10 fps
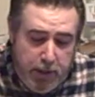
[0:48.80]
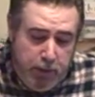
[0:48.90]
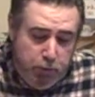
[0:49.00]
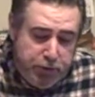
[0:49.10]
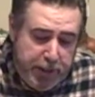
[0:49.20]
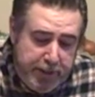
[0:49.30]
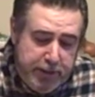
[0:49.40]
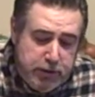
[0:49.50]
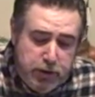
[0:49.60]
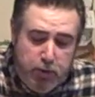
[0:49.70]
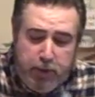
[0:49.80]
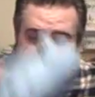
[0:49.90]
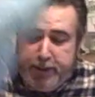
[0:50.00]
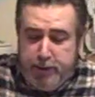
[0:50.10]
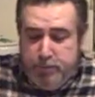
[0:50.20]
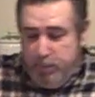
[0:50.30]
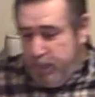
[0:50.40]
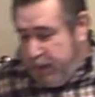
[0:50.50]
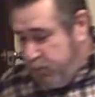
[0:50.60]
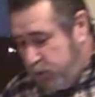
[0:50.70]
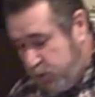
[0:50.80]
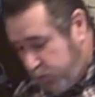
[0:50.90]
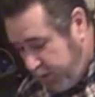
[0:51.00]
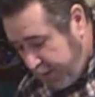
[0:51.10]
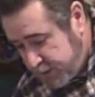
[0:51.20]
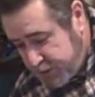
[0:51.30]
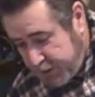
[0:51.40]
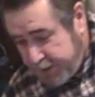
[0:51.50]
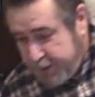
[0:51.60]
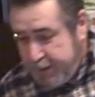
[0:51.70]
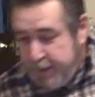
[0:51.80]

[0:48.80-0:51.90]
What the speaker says: And we'll take these away and we'll go to our next thing.